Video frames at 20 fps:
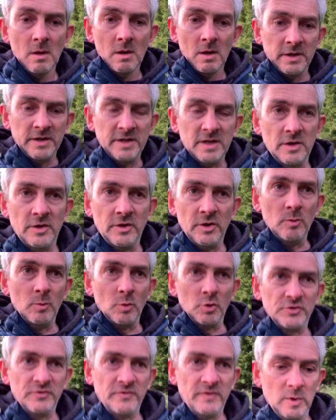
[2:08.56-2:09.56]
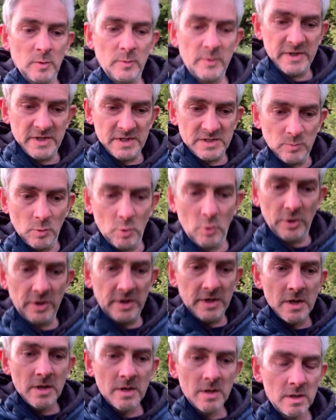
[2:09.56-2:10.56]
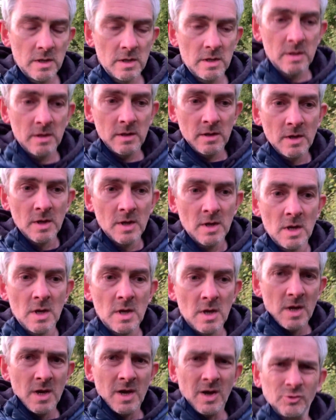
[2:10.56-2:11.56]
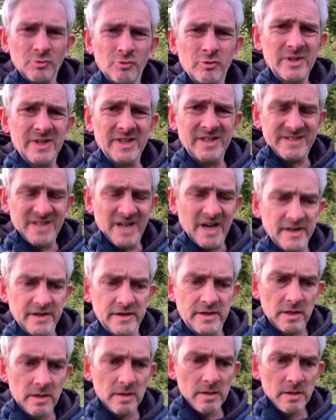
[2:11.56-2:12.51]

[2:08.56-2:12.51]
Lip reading: I didn't do much filming this morning. I was really tired.